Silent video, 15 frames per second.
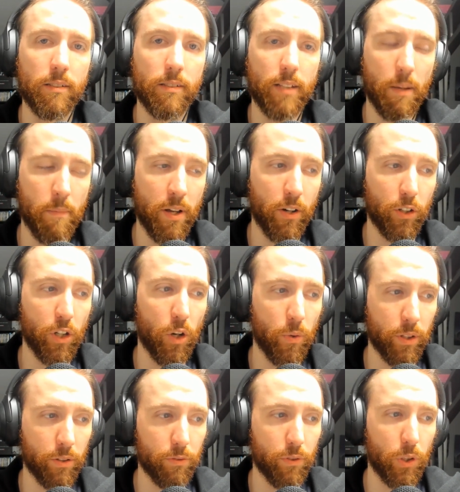that men are
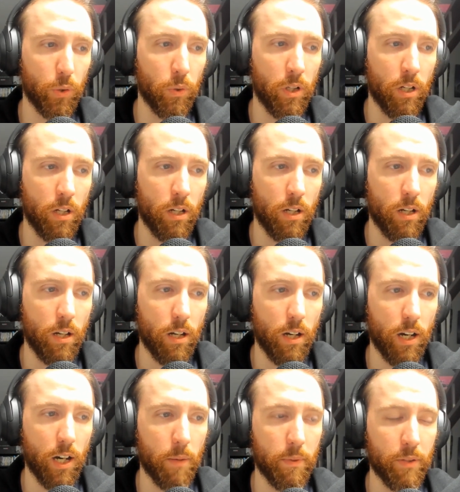going through um,